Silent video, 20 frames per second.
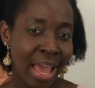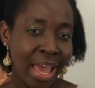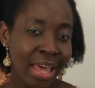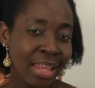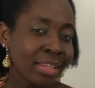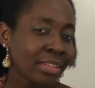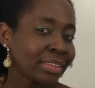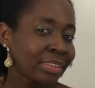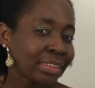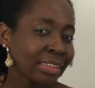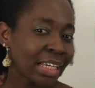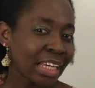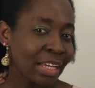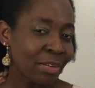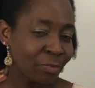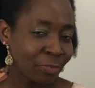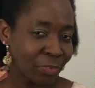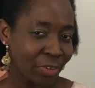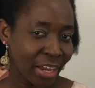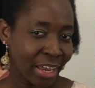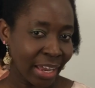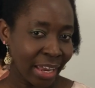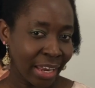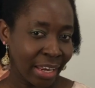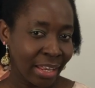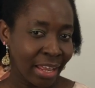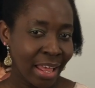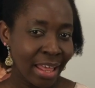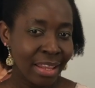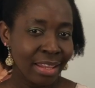In the same
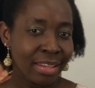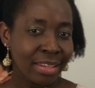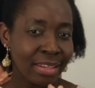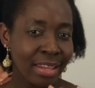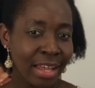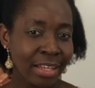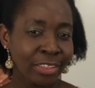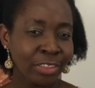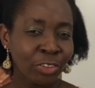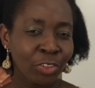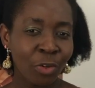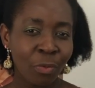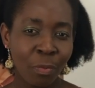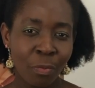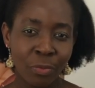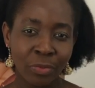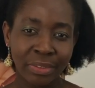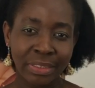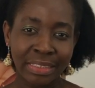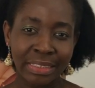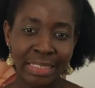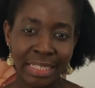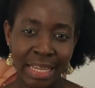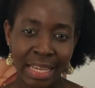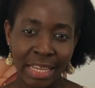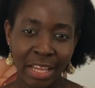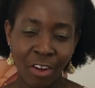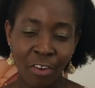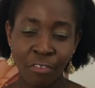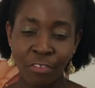way, that topmost
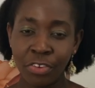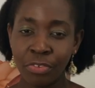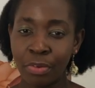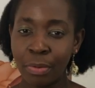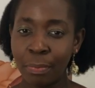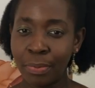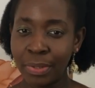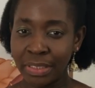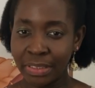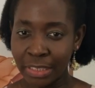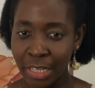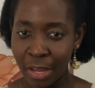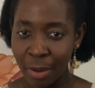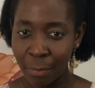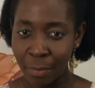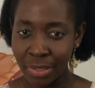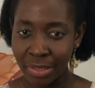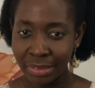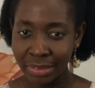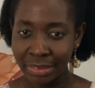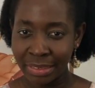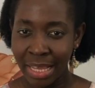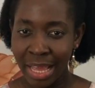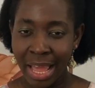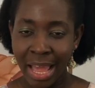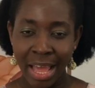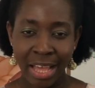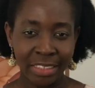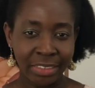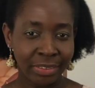layer of your epidermis
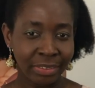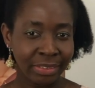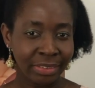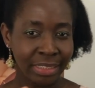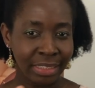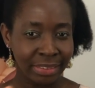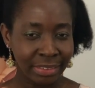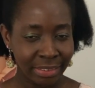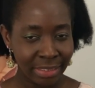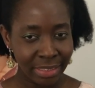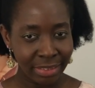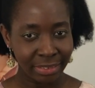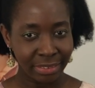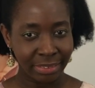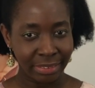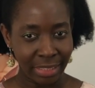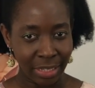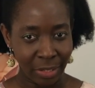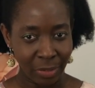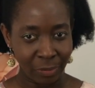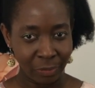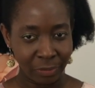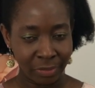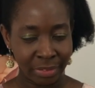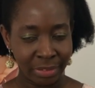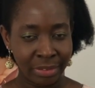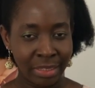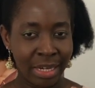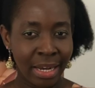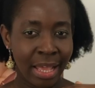has your dead skin
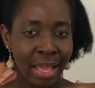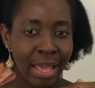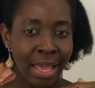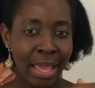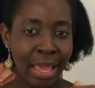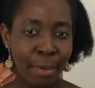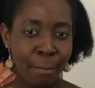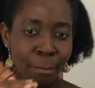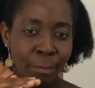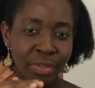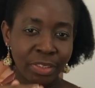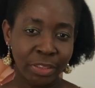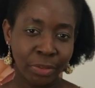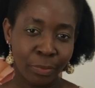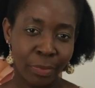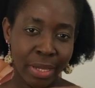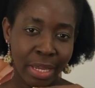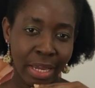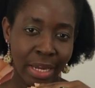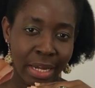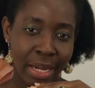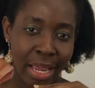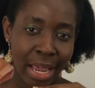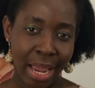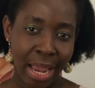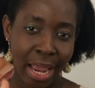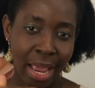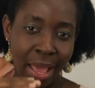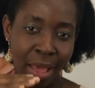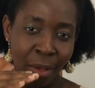cells. In between
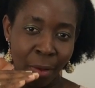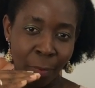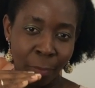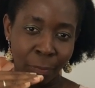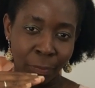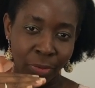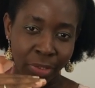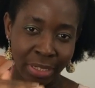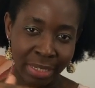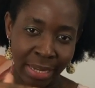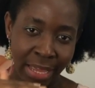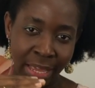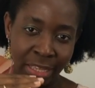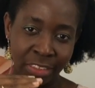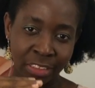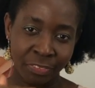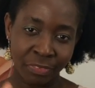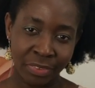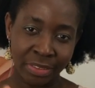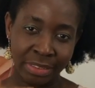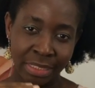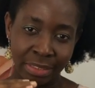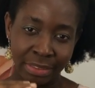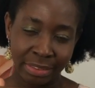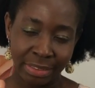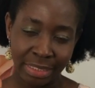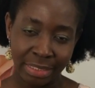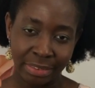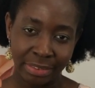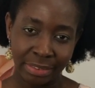um, layers of your dead
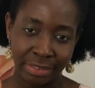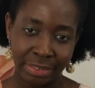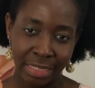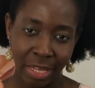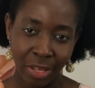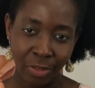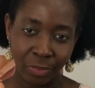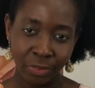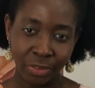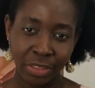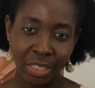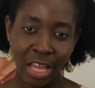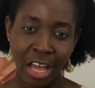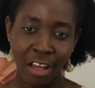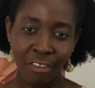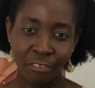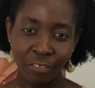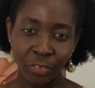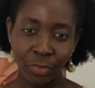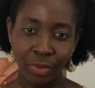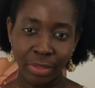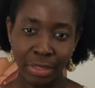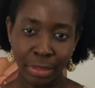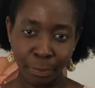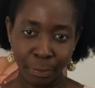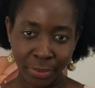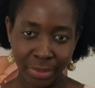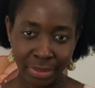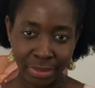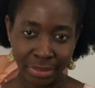skin cells, you have your
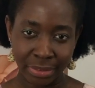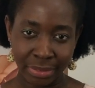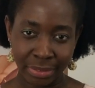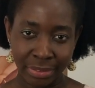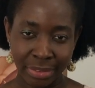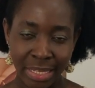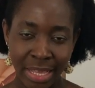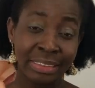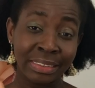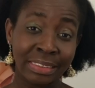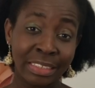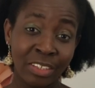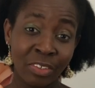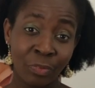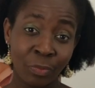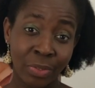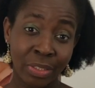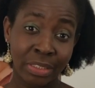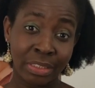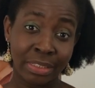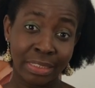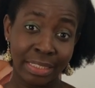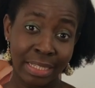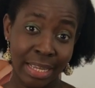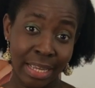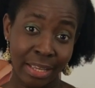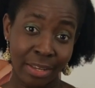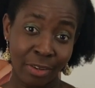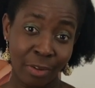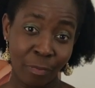lipids. The sandwich
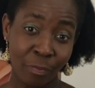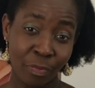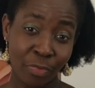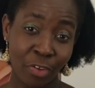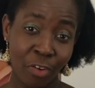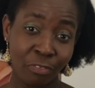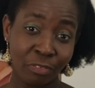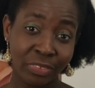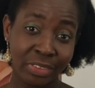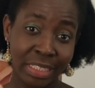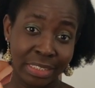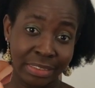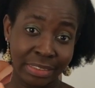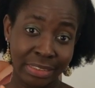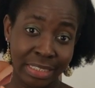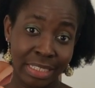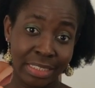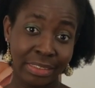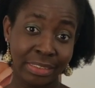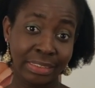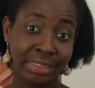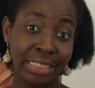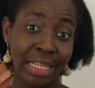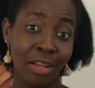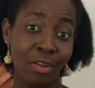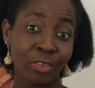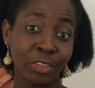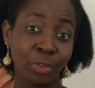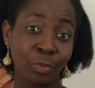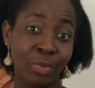layer of dead skin
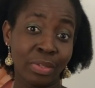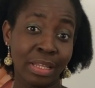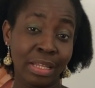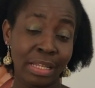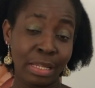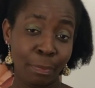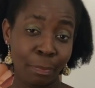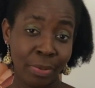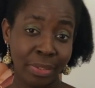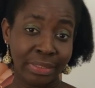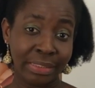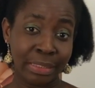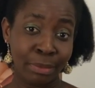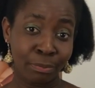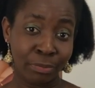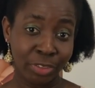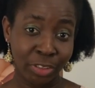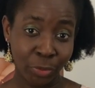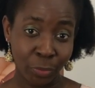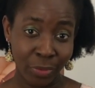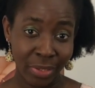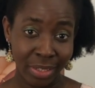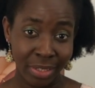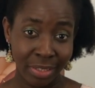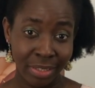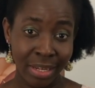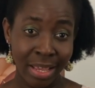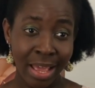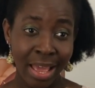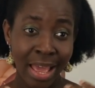cells with the lipids in
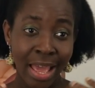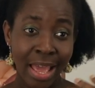between